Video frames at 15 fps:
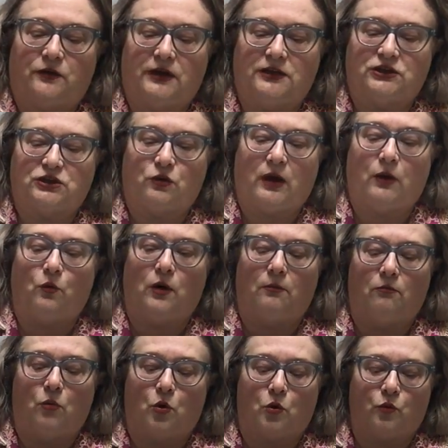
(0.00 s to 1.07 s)
and so I want
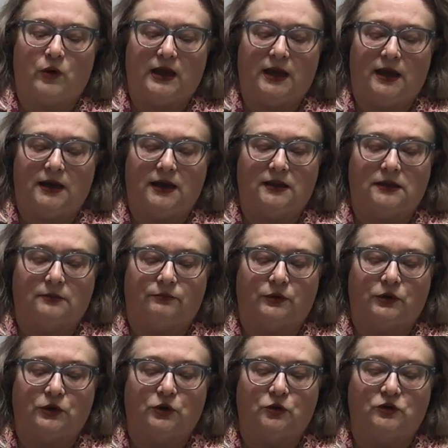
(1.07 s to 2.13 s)
more red in the
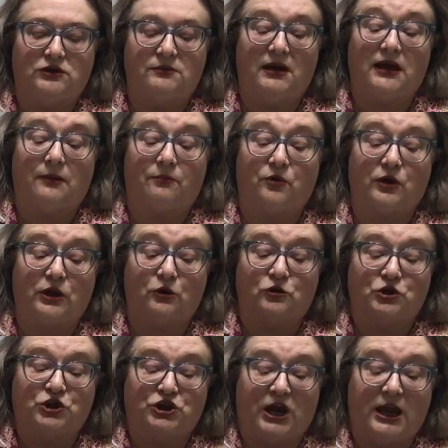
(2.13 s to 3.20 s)
blue to make a prettier
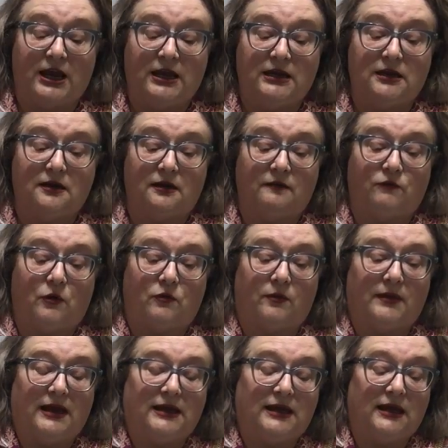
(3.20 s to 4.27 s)
shade of what we're
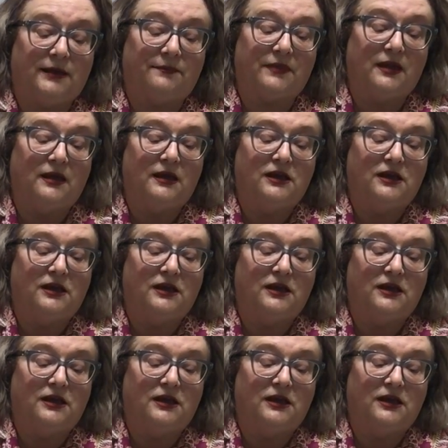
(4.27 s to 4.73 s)
making